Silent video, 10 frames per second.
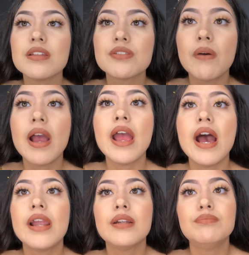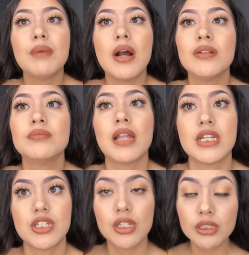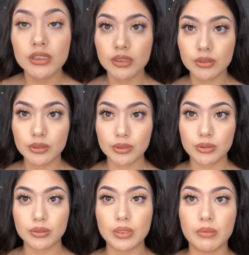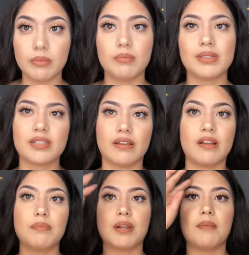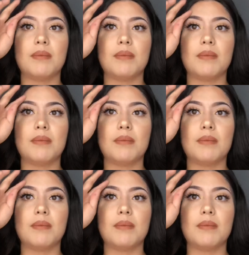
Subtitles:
So I added bottom lashes, mascara pretty